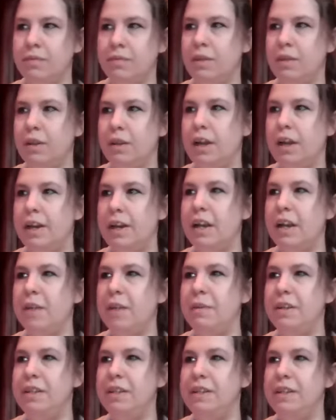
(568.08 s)
Good. And
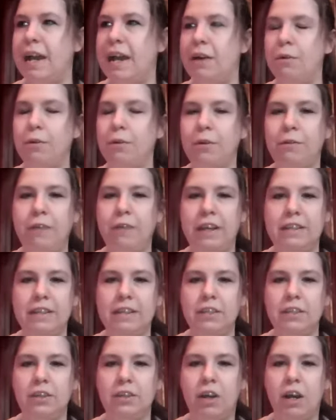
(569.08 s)
come into downward
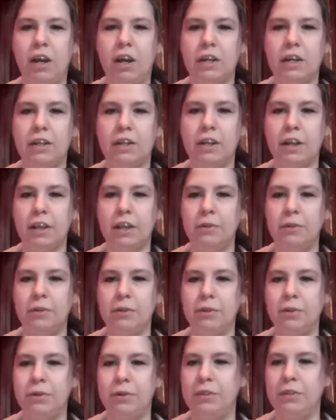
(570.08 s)
facing dog. Tuck your
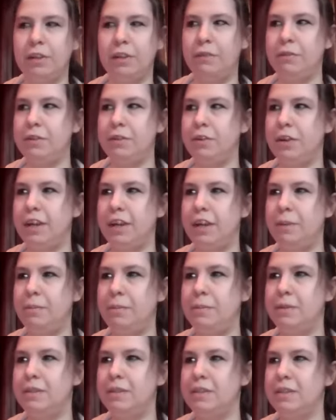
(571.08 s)
toes, lift your
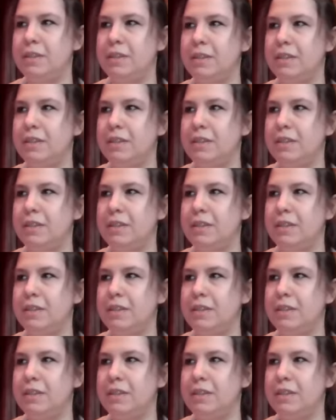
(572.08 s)
hips.